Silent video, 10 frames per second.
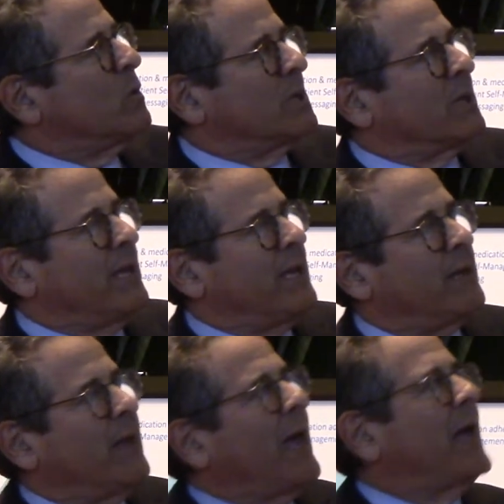
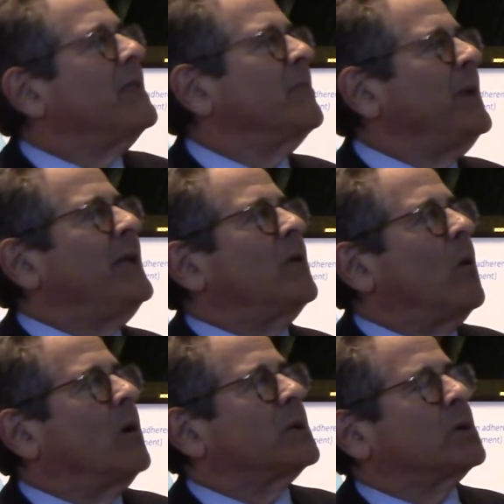lean, and the meat
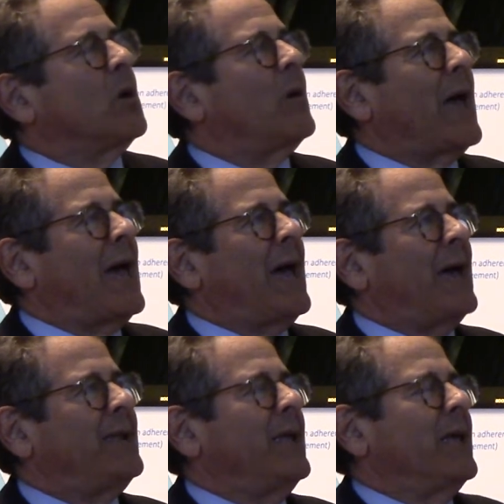also
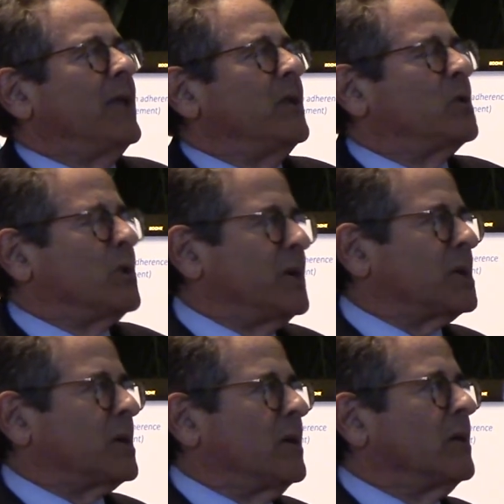had the
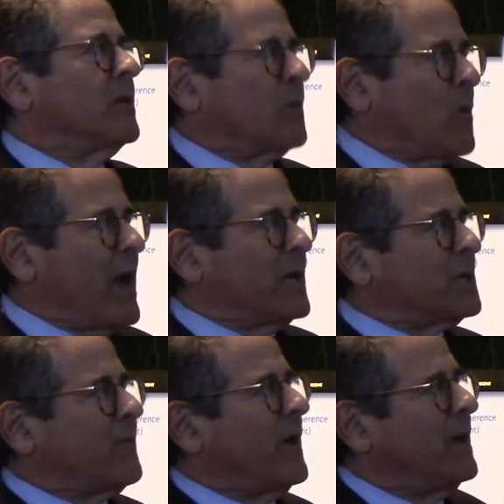traditional
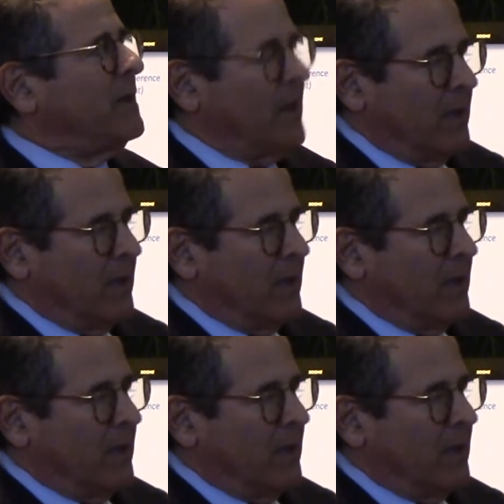grass-fed,